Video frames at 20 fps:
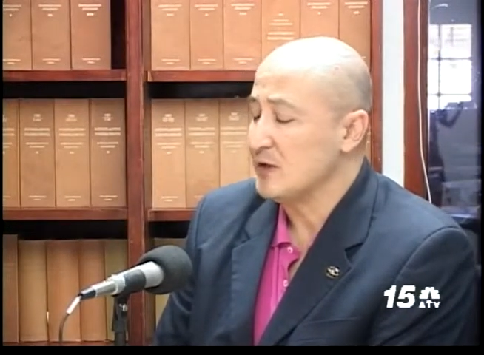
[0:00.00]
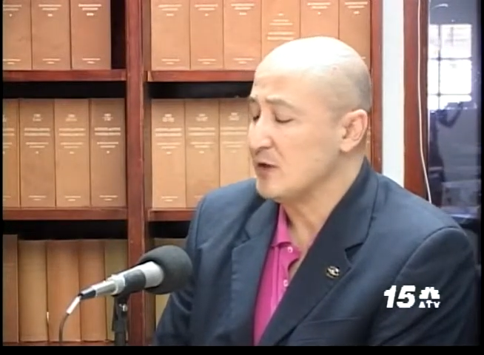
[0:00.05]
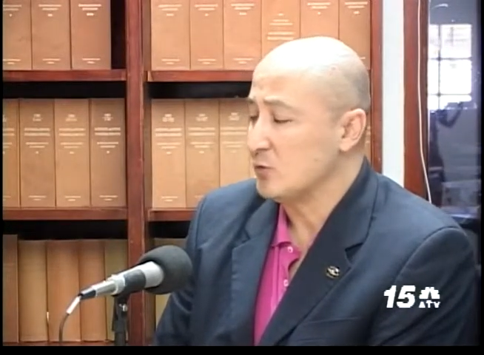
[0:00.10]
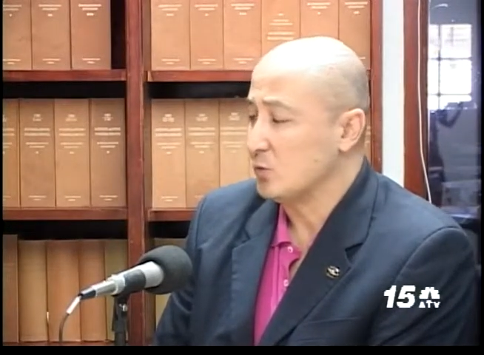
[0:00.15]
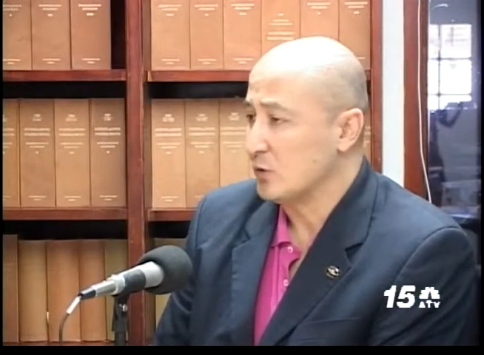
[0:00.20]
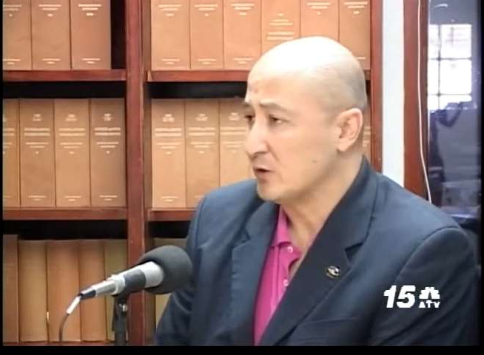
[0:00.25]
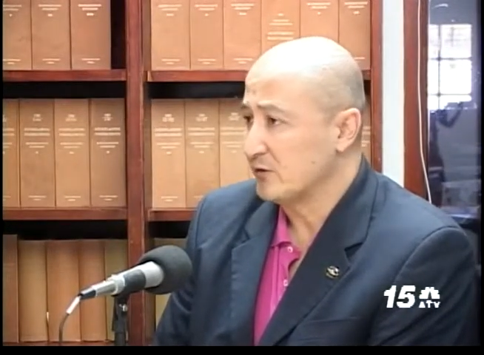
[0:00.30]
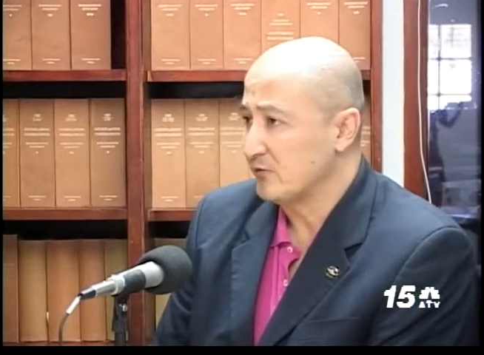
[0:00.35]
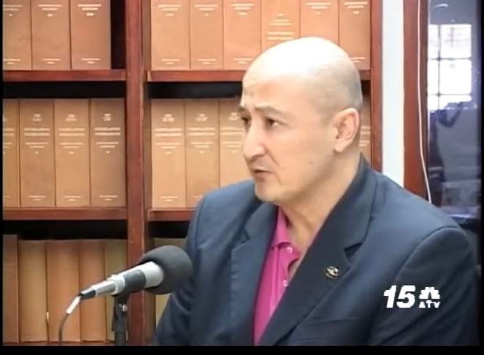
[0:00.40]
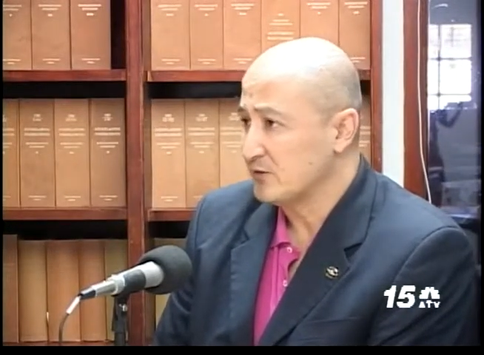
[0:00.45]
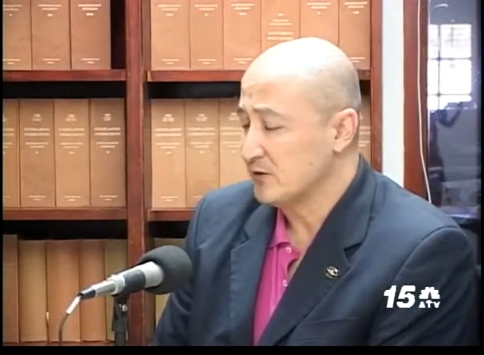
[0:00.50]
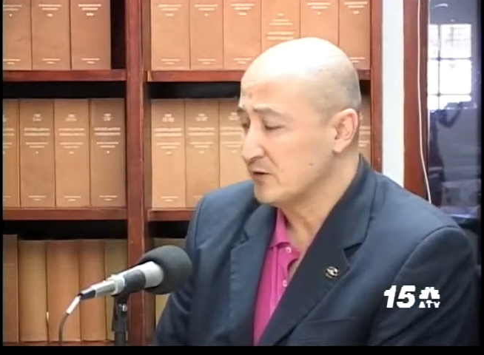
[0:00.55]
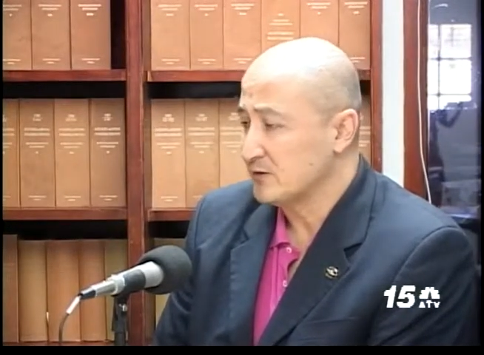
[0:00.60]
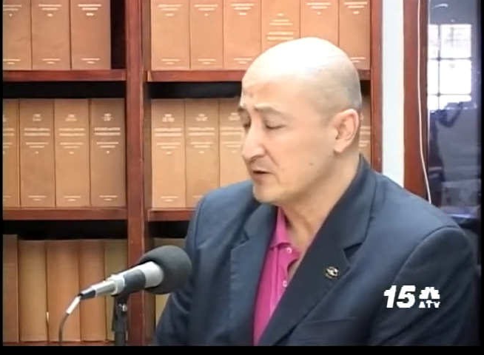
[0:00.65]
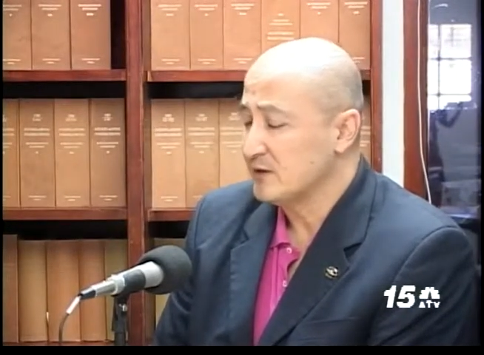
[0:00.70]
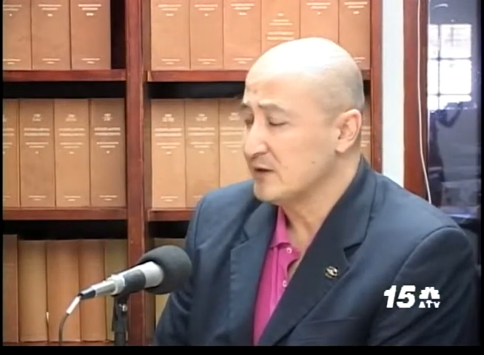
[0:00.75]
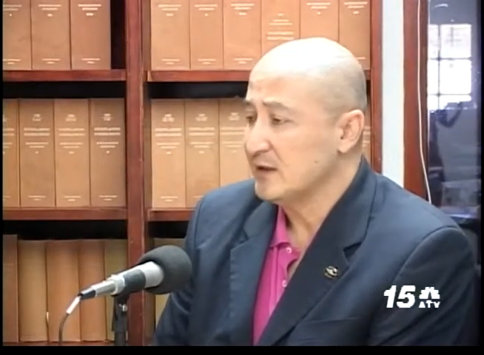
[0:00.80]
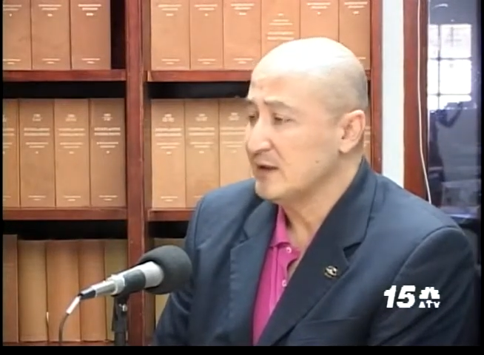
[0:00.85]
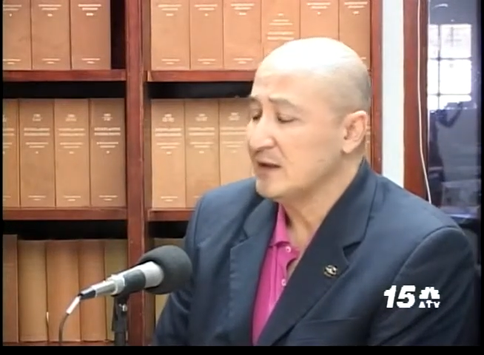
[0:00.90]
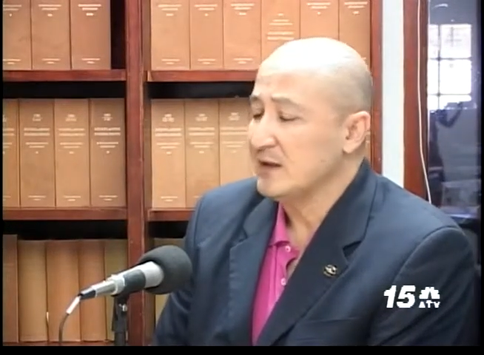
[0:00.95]
Kid
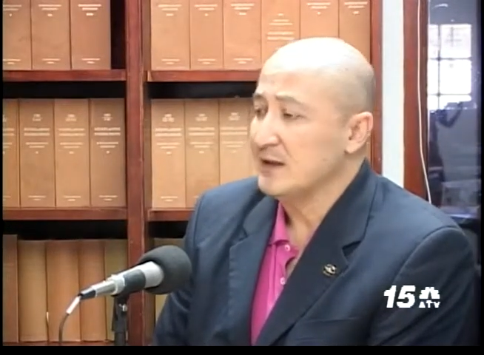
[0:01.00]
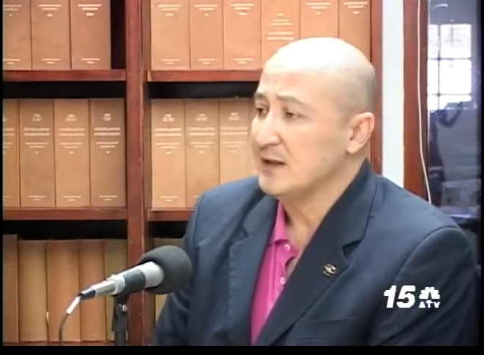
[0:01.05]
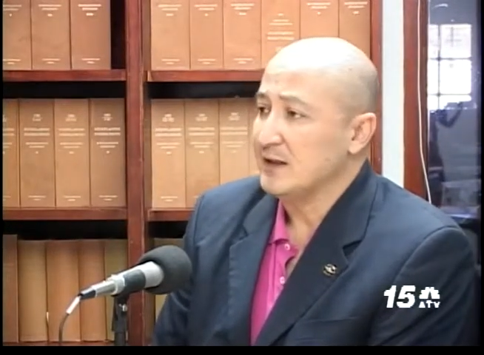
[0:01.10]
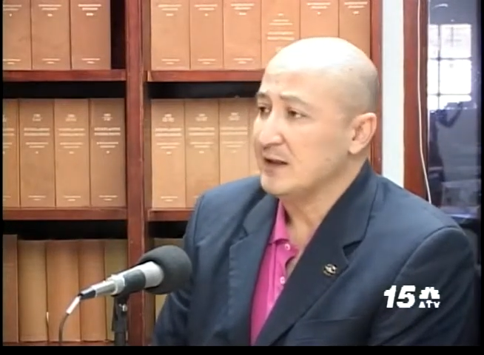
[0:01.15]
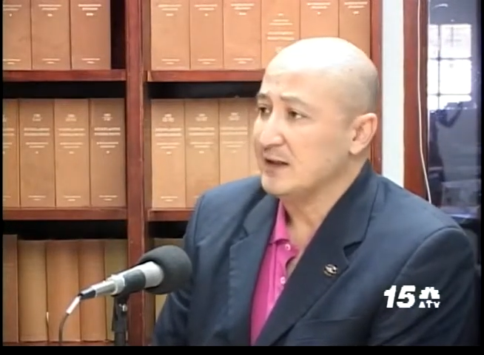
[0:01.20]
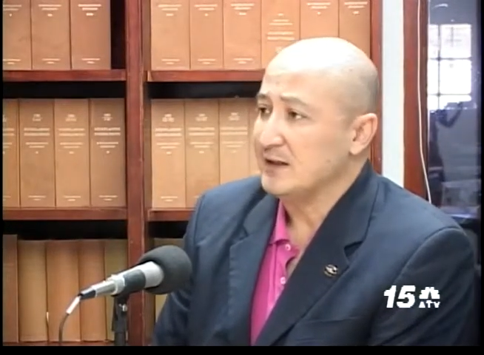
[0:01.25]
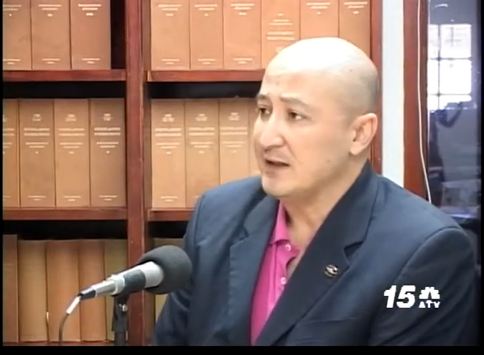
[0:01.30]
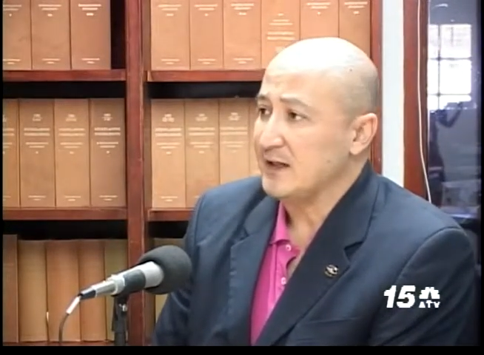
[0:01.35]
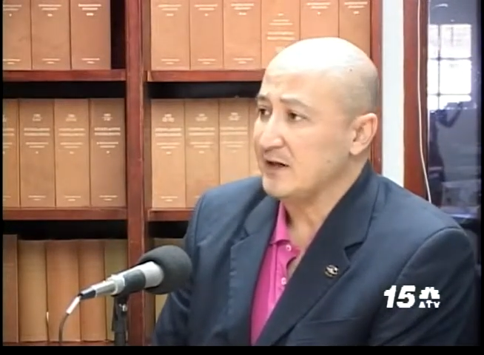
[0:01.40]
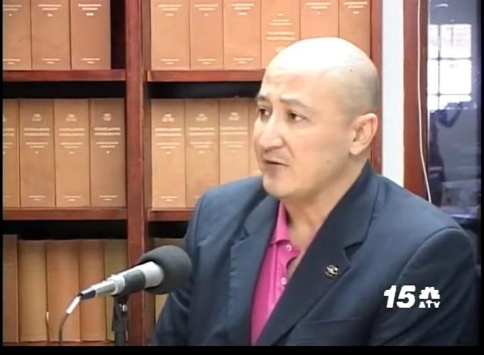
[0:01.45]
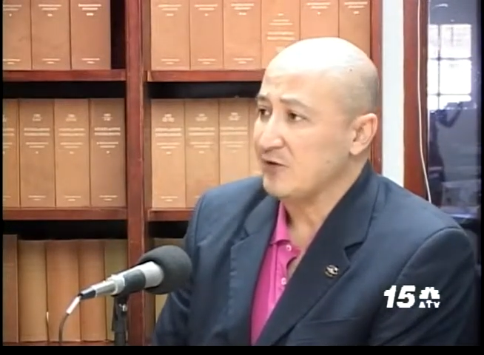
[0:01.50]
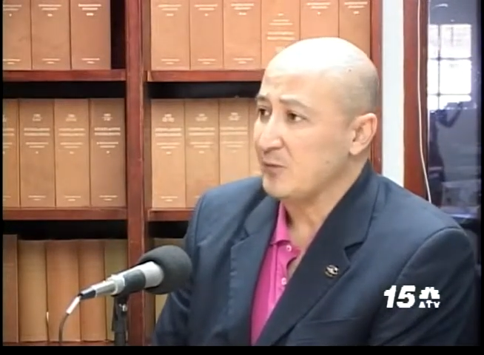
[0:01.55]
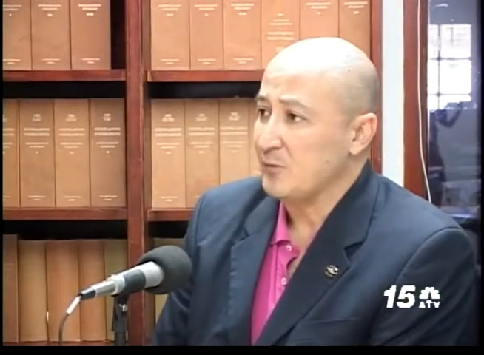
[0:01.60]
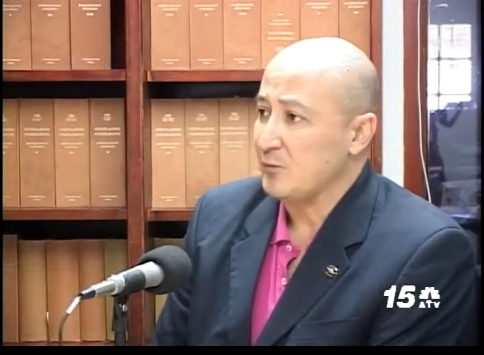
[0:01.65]
Waterfloat, they have a